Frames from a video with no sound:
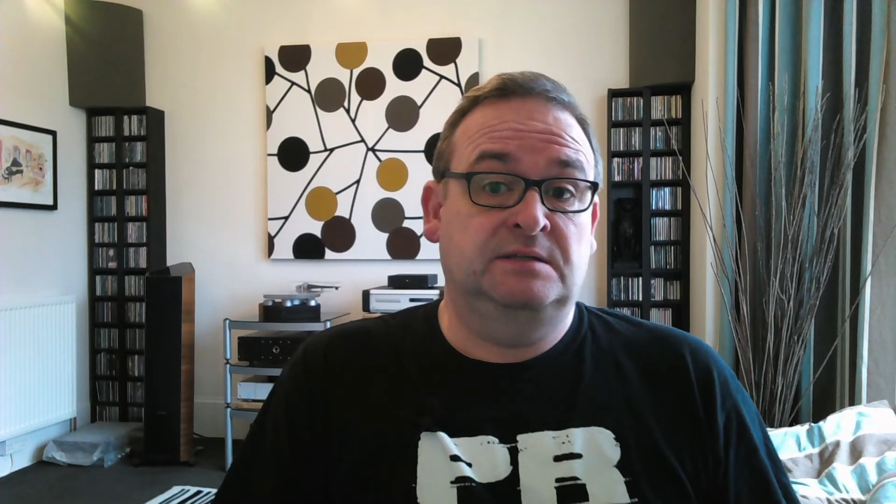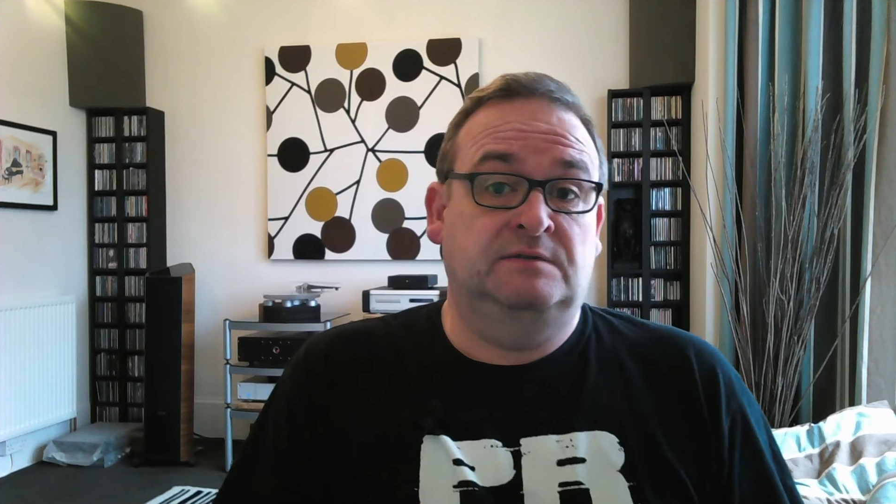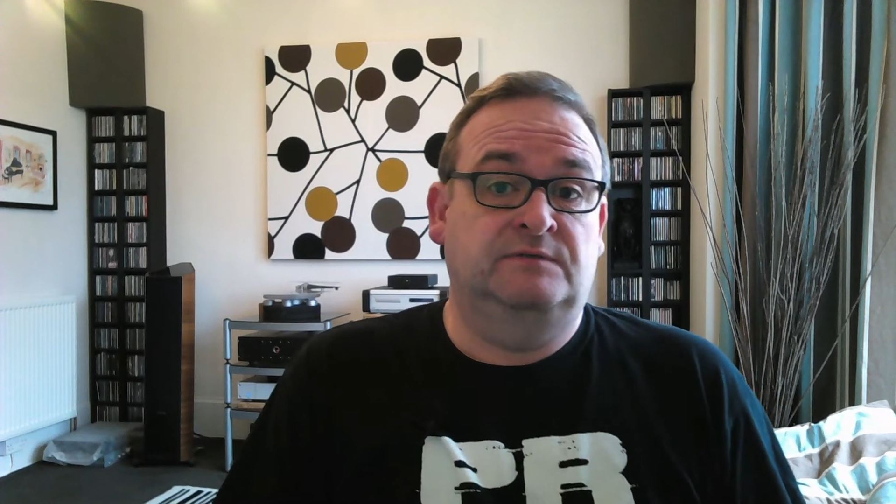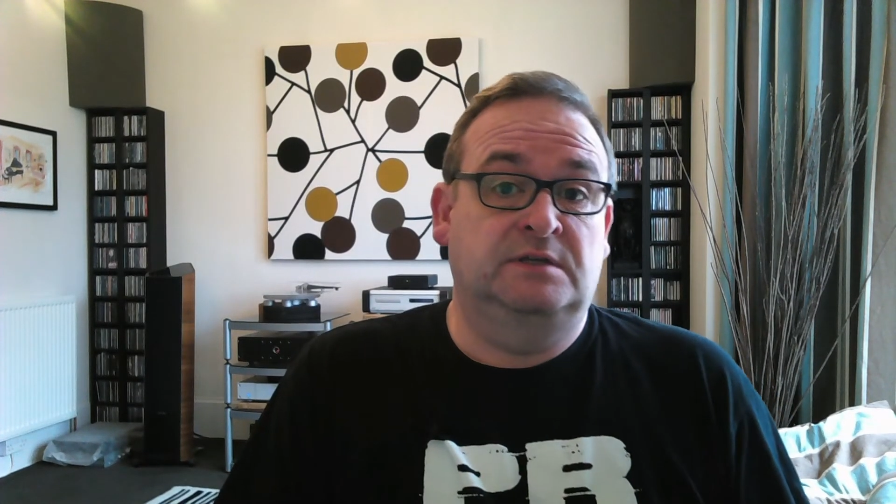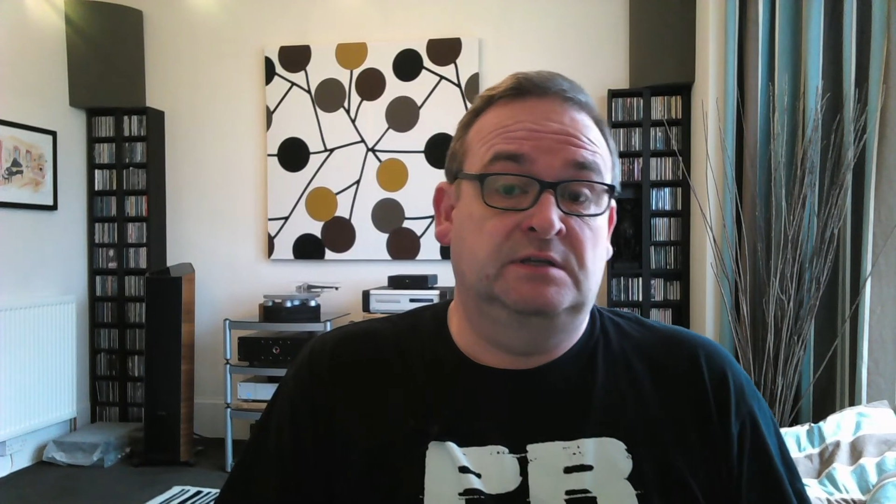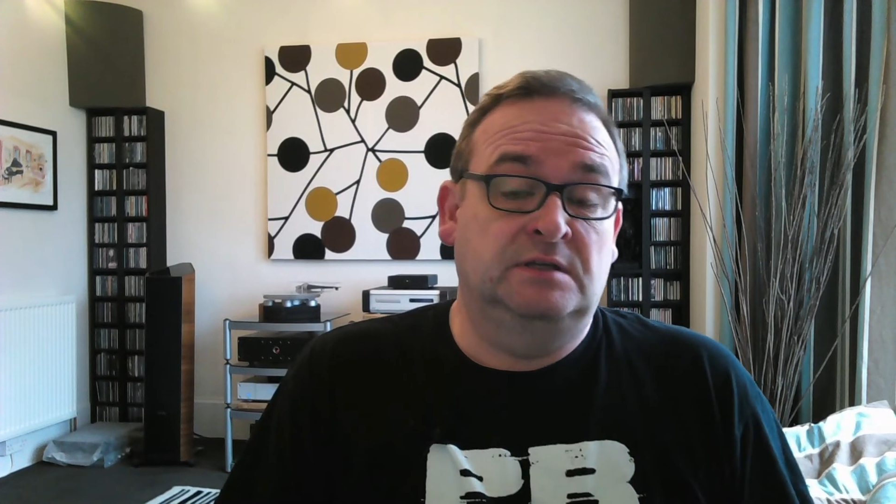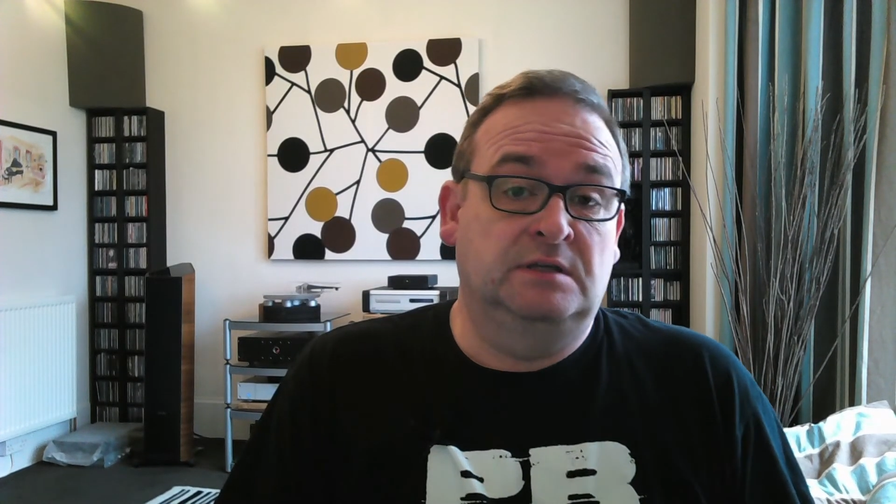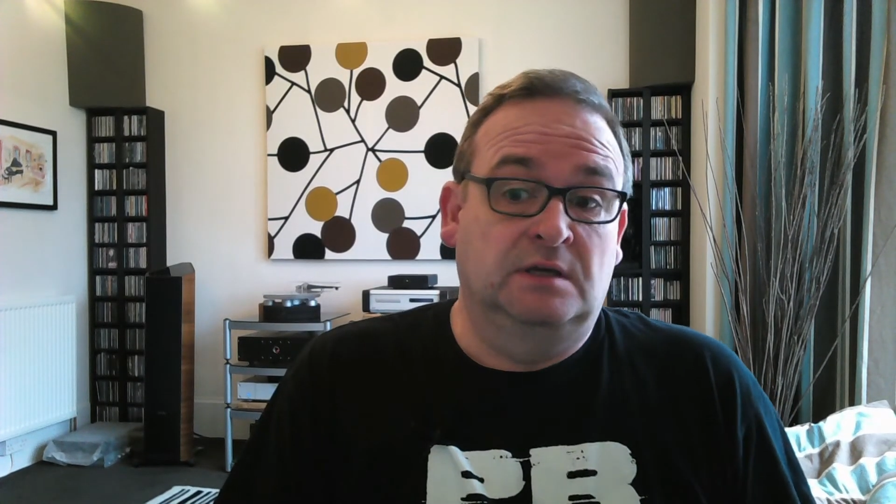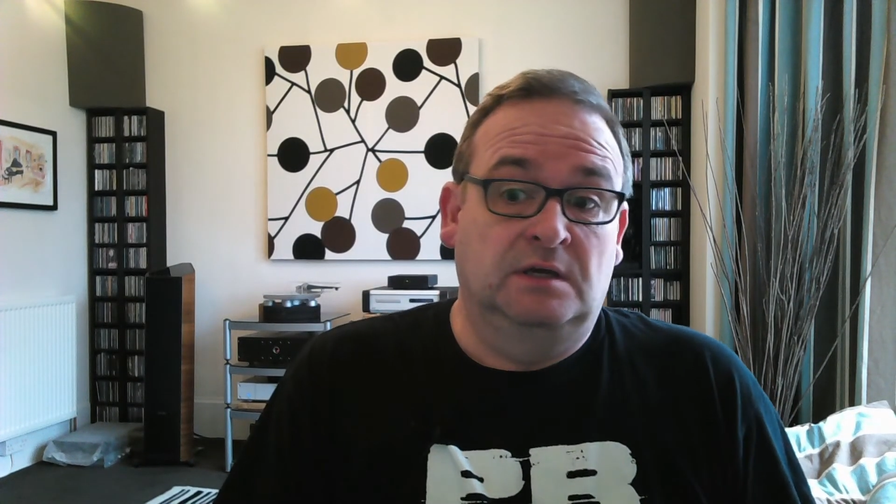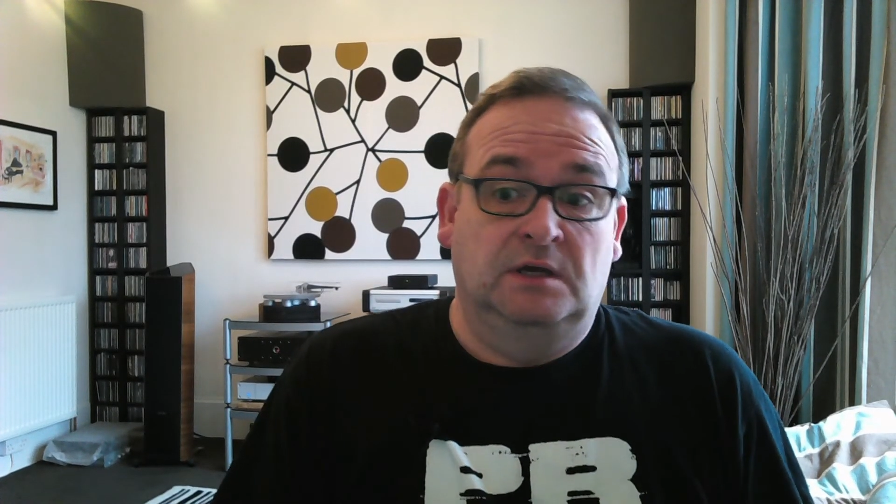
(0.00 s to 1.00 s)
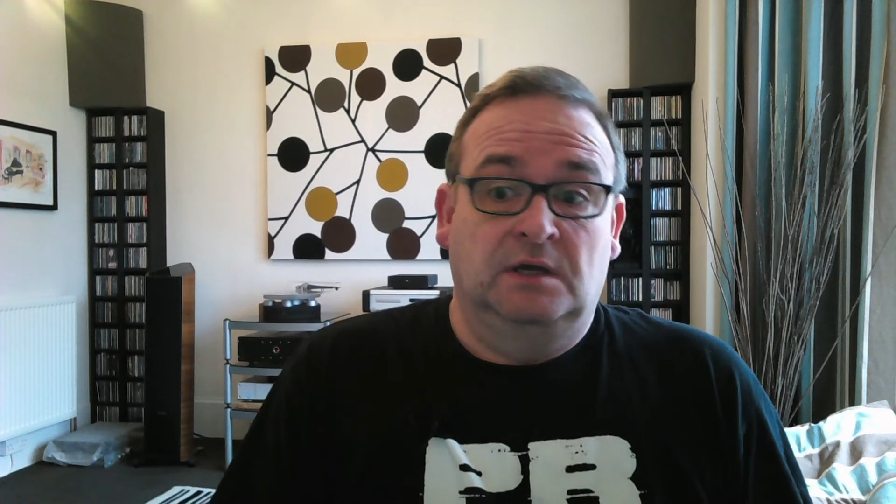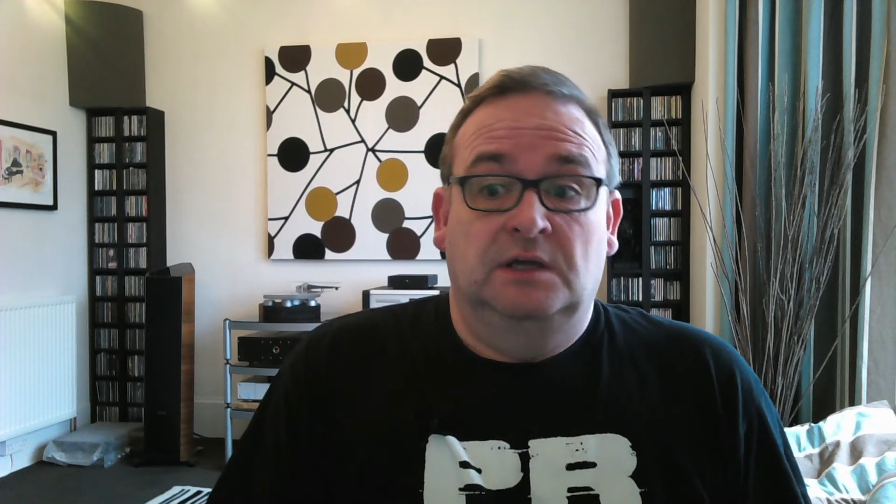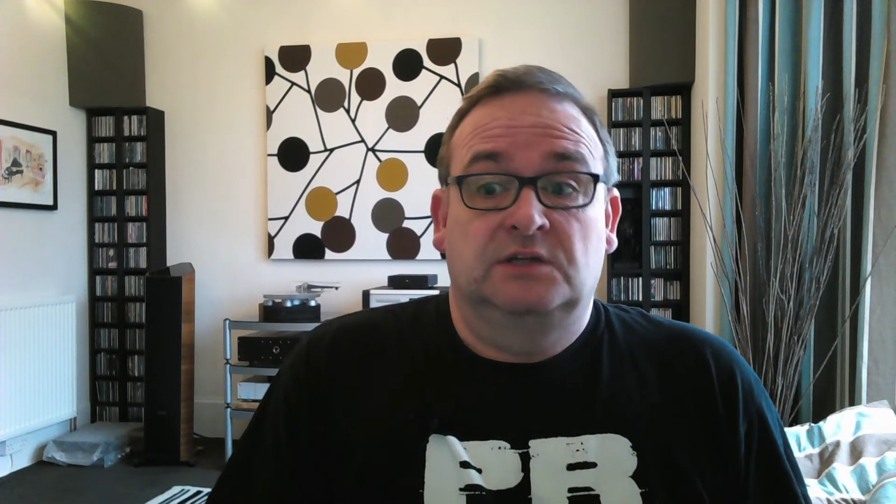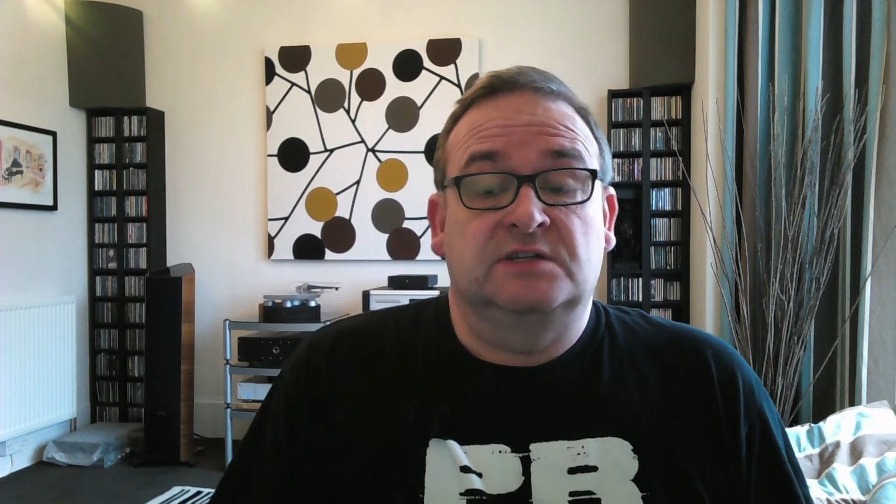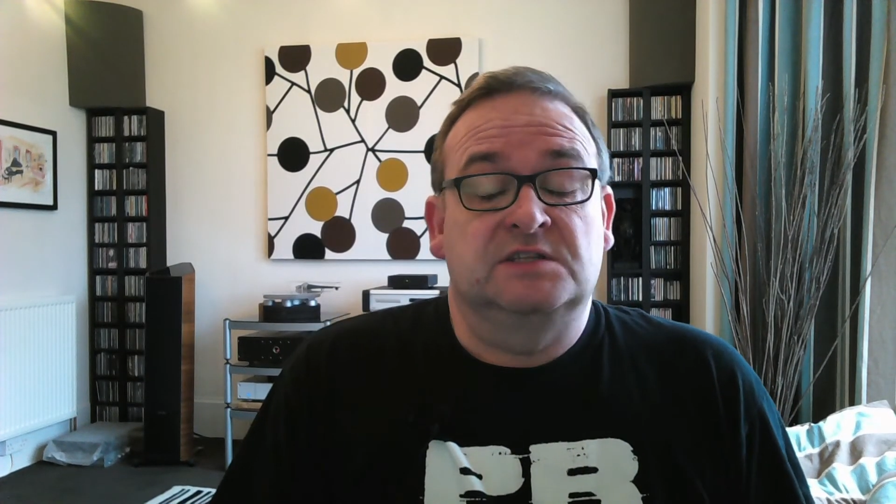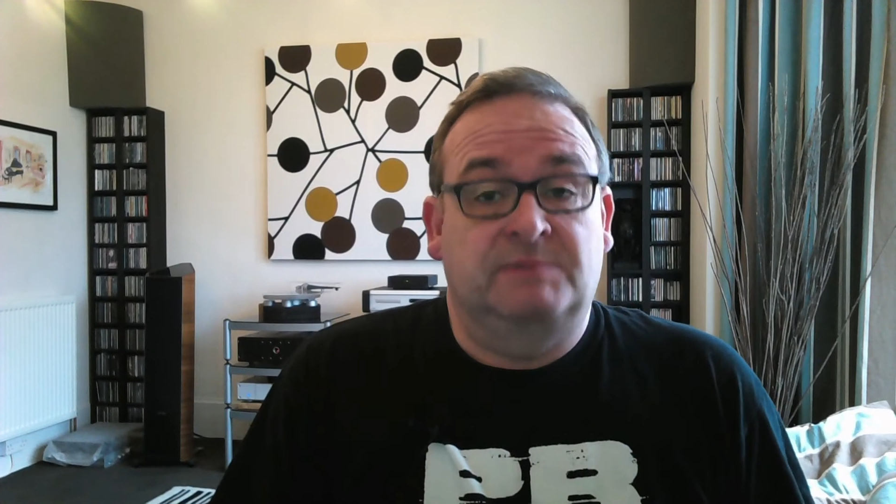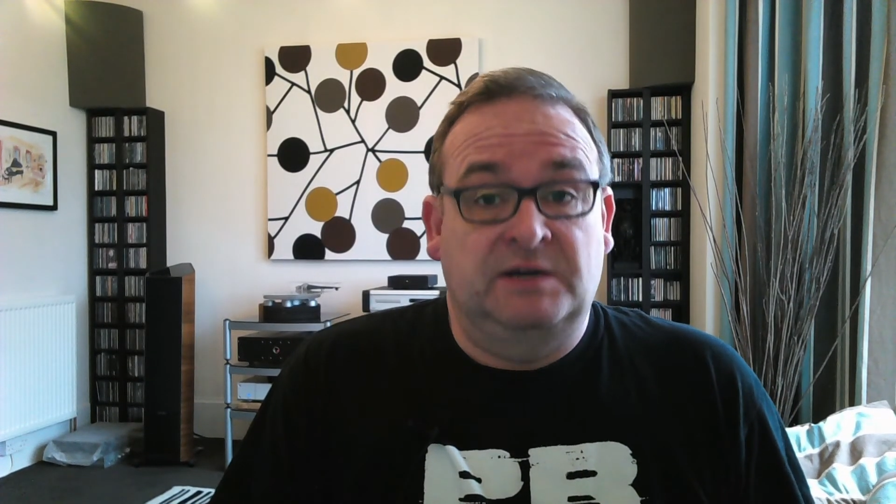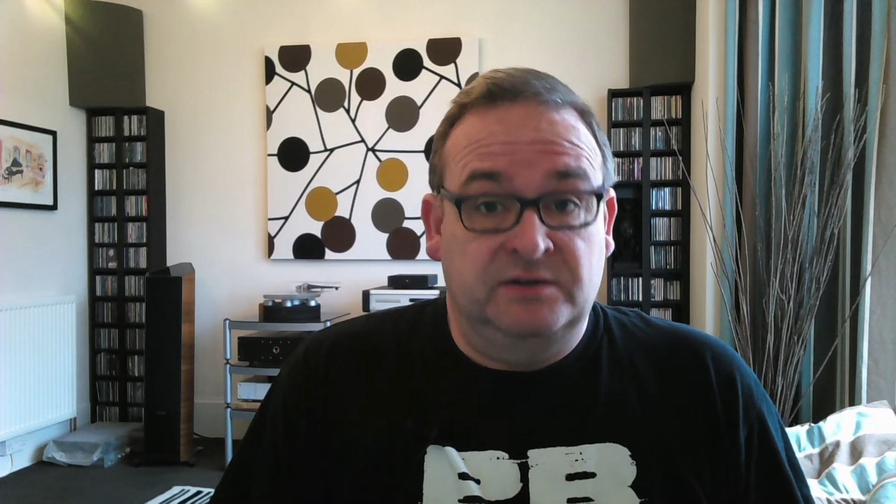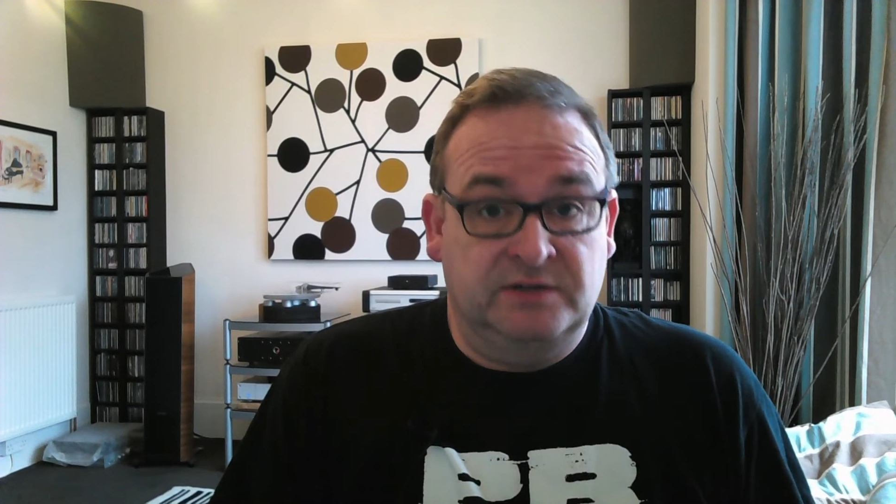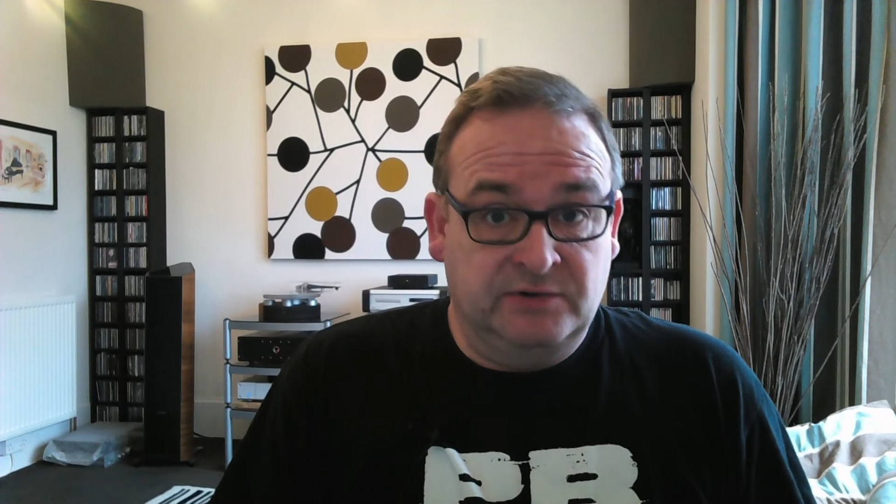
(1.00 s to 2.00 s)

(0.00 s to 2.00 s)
of the transparent